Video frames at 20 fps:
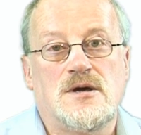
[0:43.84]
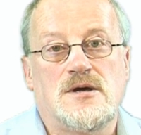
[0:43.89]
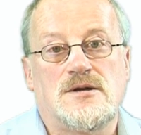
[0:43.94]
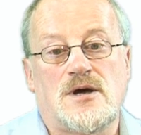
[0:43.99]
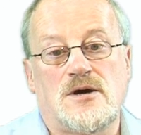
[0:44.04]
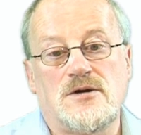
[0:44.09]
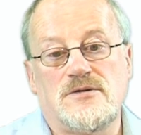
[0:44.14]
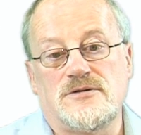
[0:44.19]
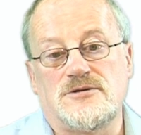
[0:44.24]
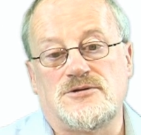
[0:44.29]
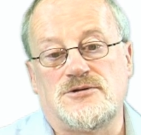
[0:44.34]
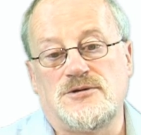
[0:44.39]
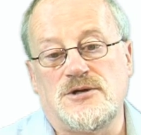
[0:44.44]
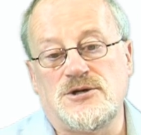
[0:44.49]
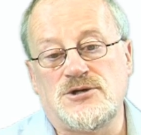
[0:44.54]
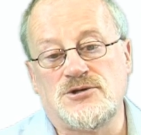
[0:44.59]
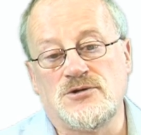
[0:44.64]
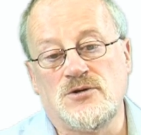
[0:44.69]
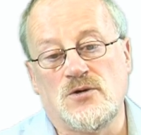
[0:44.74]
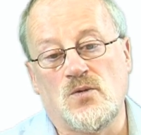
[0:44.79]
Now, the
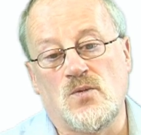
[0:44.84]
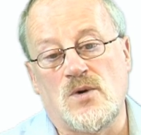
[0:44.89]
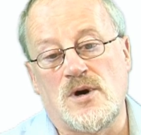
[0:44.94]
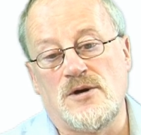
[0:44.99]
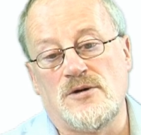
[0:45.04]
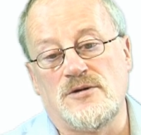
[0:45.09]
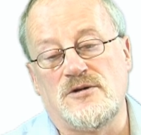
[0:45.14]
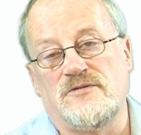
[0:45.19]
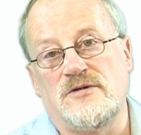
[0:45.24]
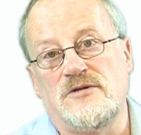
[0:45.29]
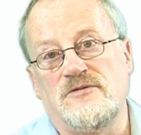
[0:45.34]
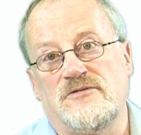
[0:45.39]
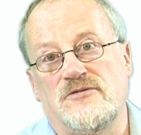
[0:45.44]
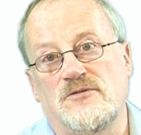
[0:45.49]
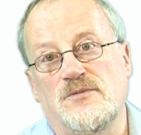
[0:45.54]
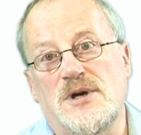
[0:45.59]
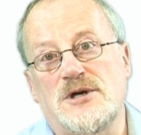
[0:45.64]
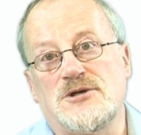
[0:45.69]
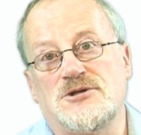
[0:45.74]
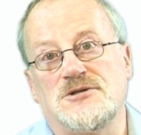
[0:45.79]
traditional world of
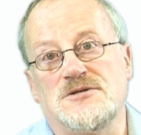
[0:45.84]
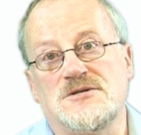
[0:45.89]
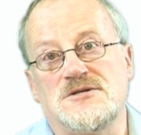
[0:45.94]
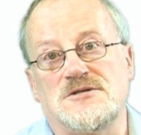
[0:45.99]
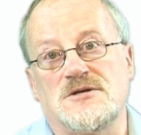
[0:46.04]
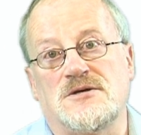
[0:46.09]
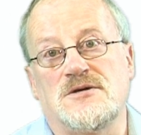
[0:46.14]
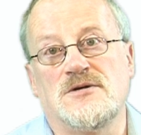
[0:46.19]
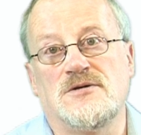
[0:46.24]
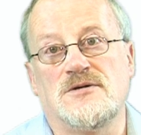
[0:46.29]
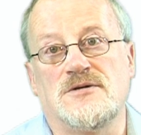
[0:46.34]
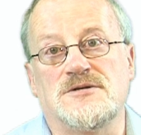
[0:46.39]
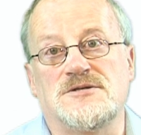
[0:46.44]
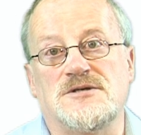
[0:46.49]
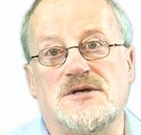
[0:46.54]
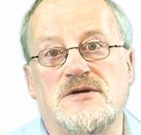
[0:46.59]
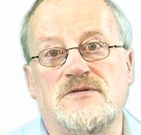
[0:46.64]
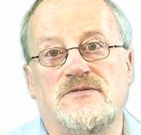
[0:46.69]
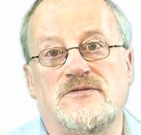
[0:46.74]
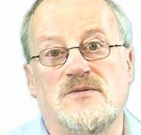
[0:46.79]
information
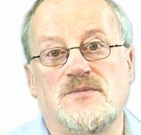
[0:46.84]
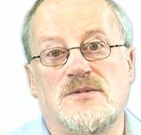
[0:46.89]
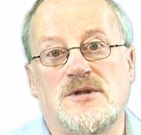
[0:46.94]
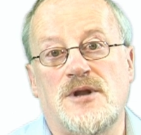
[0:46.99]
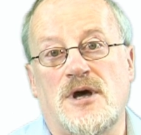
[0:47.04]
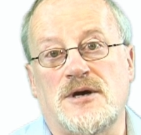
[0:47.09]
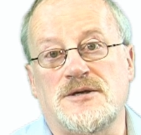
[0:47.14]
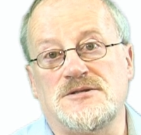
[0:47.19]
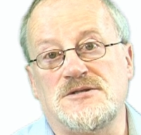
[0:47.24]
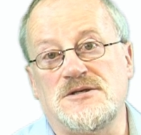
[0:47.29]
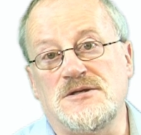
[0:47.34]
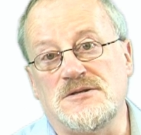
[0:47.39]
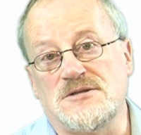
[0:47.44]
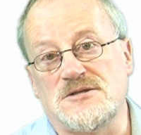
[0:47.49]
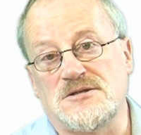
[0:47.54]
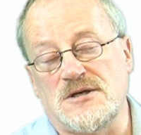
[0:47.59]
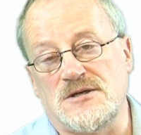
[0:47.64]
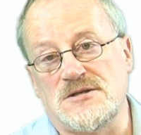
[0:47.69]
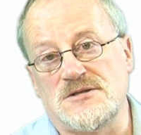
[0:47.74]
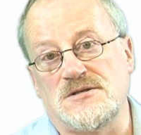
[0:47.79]
security from the
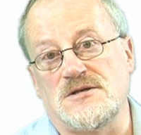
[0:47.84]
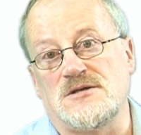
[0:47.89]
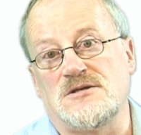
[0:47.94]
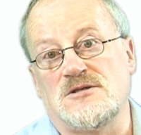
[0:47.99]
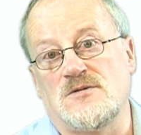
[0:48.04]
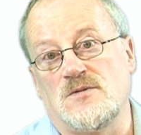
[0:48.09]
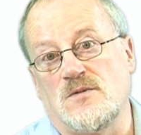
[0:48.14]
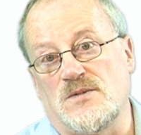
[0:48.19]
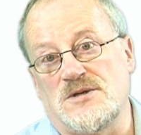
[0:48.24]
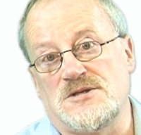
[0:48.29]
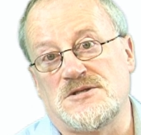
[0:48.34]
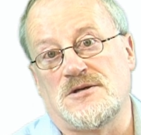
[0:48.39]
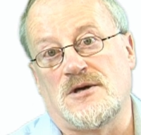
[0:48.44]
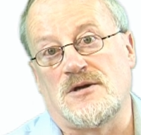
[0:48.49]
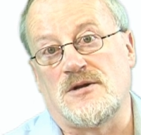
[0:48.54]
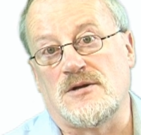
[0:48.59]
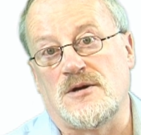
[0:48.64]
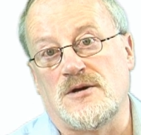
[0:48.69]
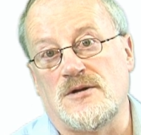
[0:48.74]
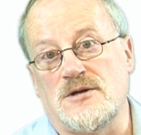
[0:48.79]
1960s, when we
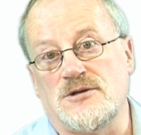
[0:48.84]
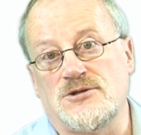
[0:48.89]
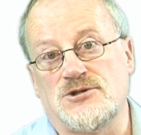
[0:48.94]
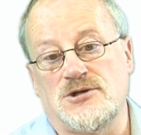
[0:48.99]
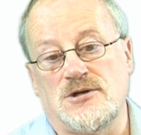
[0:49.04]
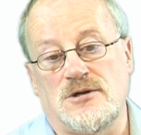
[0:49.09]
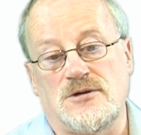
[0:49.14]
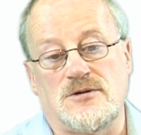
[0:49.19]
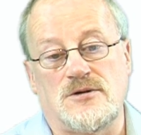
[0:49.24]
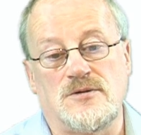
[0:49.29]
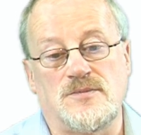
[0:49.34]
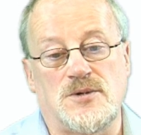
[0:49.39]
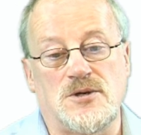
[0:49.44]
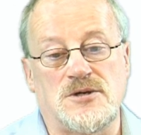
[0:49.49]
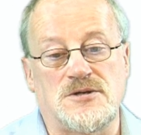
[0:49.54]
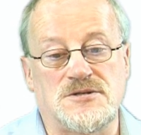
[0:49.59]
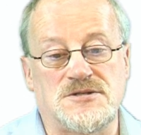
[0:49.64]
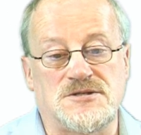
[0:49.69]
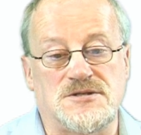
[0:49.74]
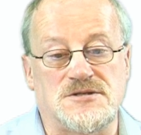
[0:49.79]
started getting shared
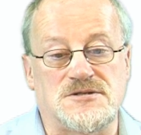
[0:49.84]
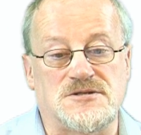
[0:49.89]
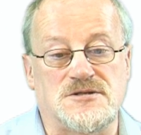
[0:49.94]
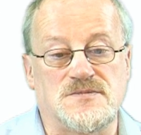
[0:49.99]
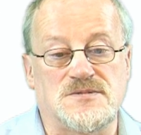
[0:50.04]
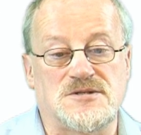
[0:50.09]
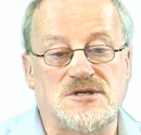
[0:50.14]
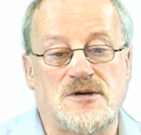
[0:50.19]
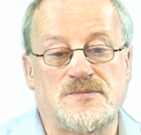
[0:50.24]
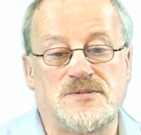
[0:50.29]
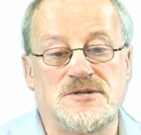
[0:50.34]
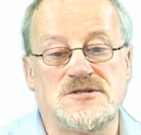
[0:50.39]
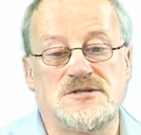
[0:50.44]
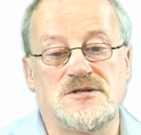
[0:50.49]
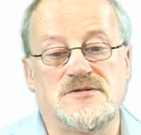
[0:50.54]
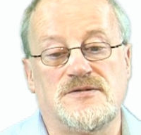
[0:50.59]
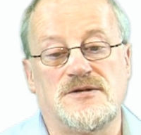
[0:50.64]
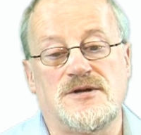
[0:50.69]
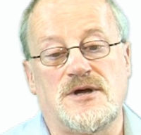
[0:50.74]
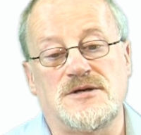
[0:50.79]
computer systems, up
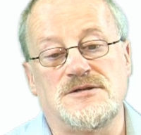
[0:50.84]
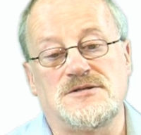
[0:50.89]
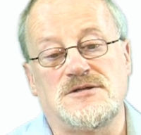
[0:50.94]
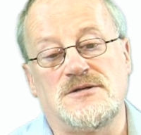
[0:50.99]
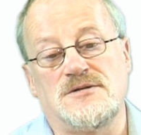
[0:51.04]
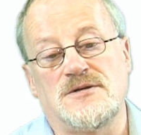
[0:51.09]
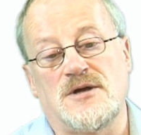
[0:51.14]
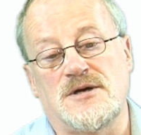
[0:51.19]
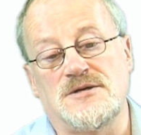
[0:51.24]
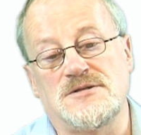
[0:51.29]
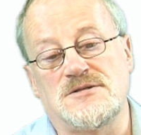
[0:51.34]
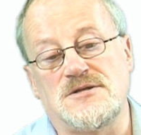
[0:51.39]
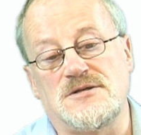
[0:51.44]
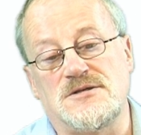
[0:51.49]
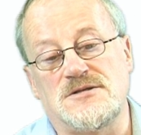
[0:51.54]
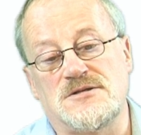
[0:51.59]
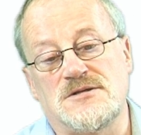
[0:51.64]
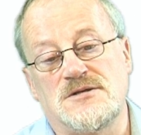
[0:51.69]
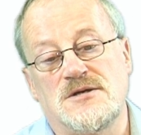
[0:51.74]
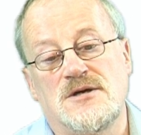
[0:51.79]
until the
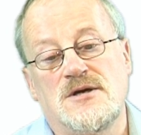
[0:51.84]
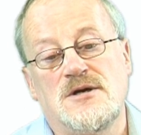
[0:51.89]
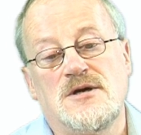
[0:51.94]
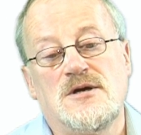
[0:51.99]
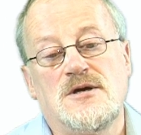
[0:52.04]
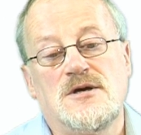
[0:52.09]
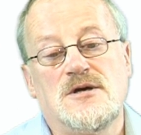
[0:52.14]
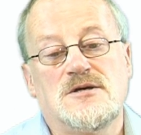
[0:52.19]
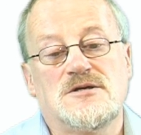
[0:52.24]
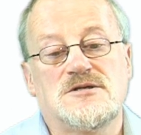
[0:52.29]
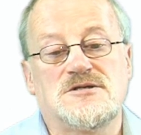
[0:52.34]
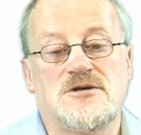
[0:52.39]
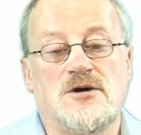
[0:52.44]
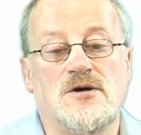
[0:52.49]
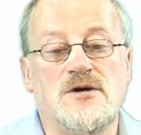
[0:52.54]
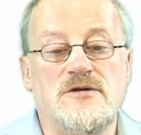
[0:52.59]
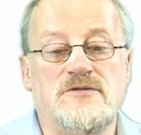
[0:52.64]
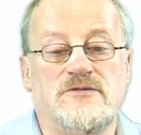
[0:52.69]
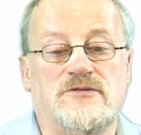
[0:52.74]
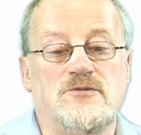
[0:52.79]
1990s,
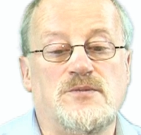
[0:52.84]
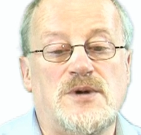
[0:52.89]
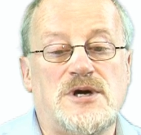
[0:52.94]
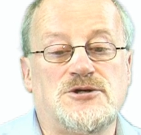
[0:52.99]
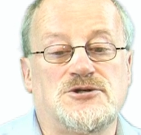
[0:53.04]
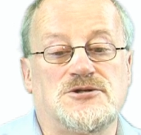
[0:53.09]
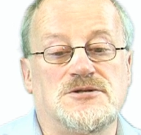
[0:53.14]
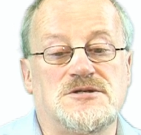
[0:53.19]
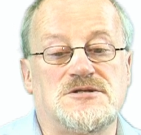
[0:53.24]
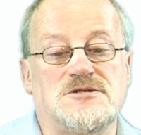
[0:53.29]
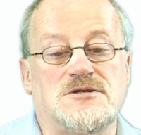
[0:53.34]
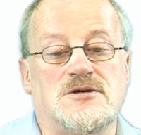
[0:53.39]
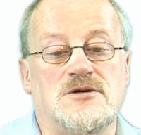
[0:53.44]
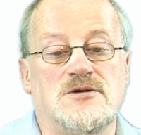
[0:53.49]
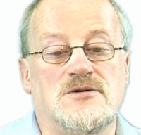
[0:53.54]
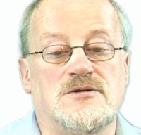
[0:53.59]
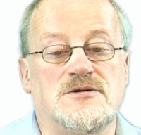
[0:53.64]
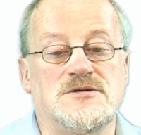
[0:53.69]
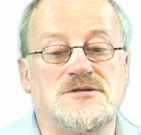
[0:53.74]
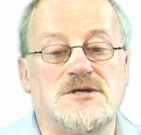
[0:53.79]
saw information
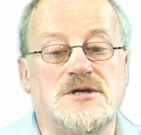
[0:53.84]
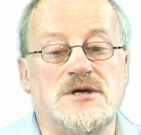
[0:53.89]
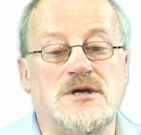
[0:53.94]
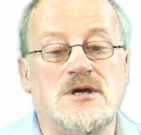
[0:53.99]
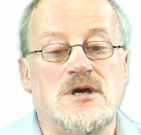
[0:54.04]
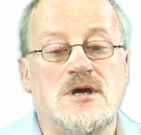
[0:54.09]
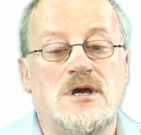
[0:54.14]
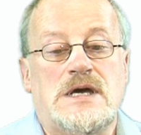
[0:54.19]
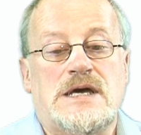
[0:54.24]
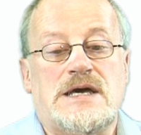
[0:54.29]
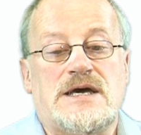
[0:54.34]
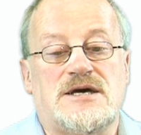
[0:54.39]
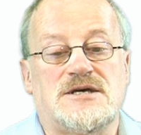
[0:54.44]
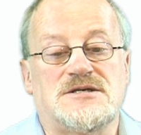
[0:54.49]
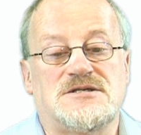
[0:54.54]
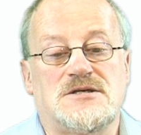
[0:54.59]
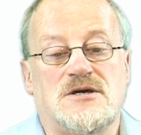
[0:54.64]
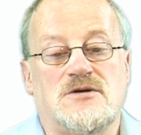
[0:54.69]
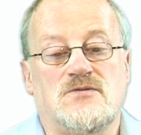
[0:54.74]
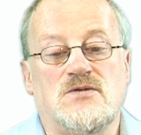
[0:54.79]
security
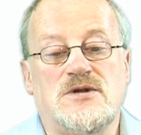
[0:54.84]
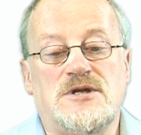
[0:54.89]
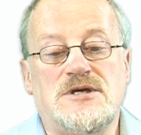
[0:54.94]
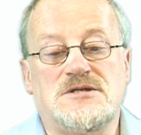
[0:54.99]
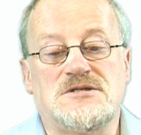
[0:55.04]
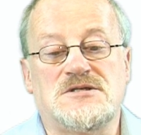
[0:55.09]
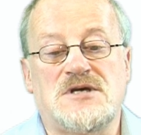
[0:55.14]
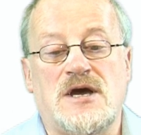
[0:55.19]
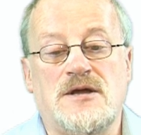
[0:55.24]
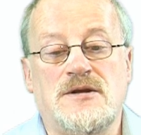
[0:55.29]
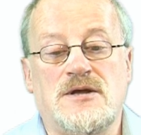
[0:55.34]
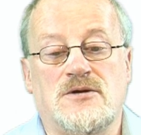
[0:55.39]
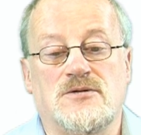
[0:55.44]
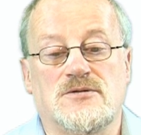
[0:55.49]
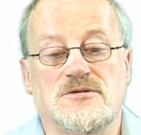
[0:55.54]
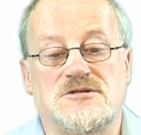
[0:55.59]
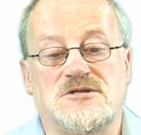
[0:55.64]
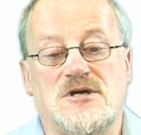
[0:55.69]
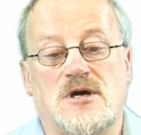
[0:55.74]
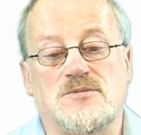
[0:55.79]
as a really
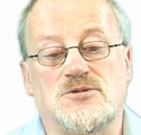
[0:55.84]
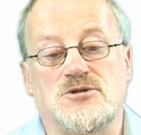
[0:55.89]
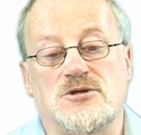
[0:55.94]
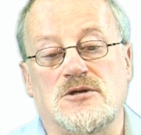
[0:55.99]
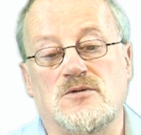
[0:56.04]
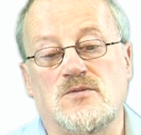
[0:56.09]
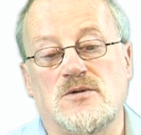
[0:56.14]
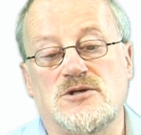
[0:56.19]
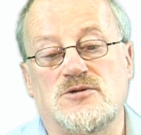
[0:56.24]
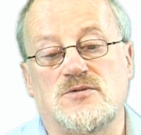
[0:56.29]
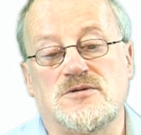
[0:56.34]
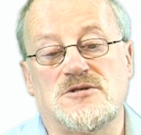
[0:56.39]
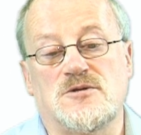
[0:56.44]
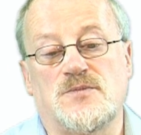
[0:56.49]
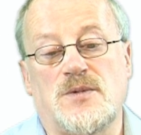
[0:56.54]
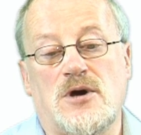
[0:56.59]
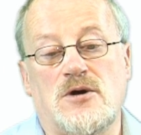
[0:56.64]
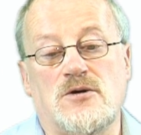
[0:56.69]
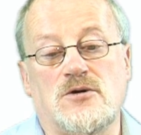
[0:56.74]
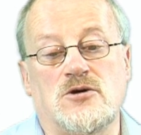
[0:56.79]
technical subject, which was
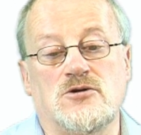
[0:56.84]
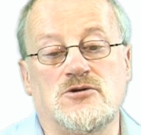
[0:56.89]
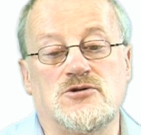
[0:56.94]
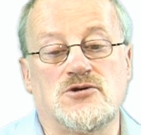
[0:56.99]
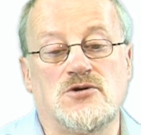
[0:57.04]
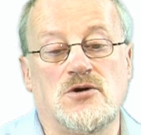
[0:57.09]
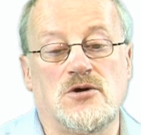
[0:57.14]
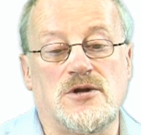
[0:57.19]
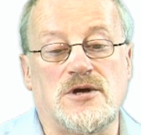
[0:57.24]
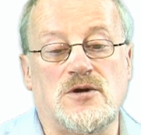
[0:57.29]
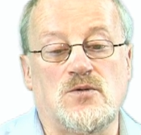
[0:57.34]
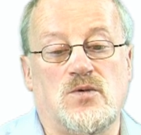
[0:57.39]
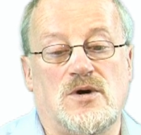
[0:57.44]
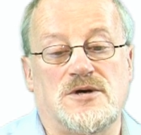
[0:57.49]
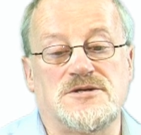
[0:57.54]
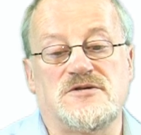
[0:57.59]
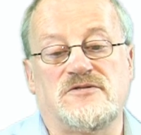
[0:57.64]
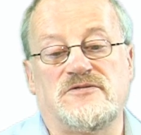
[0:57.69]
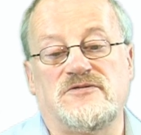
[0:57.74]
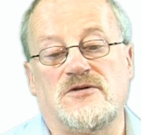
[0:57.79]
about controlling
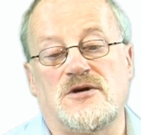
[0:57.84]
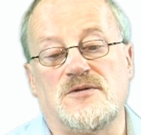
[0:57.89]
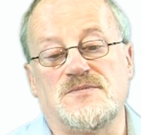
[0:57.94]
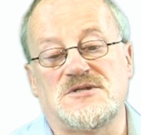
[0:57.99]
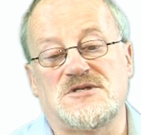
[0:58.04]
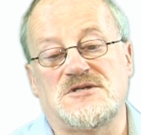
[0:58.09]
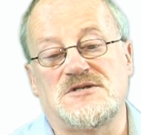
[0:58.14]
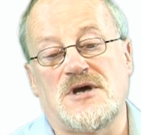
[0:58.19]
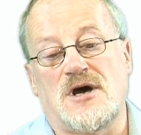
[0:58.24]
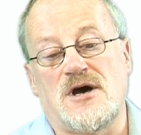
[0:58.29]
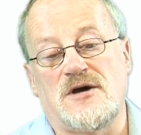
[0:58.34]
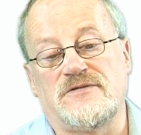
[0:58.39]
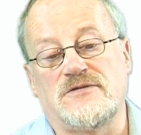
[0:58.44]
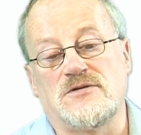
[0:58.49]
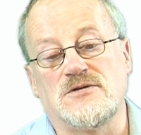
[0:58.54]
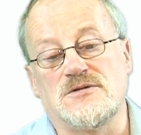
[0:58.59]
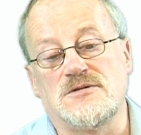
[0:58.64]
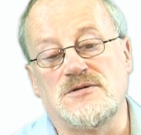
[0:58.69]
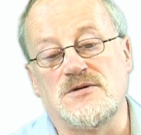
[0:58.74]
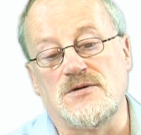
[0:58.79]
what a firm's staff
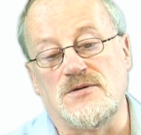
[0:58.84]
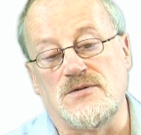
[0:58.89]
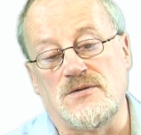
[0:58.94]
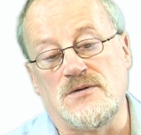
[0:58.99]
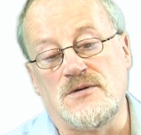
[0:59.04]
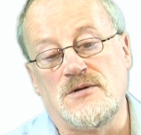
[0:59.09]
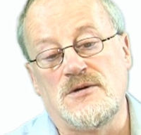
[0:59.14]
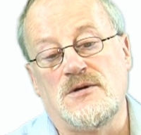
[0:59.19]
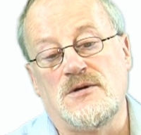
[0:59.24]
could do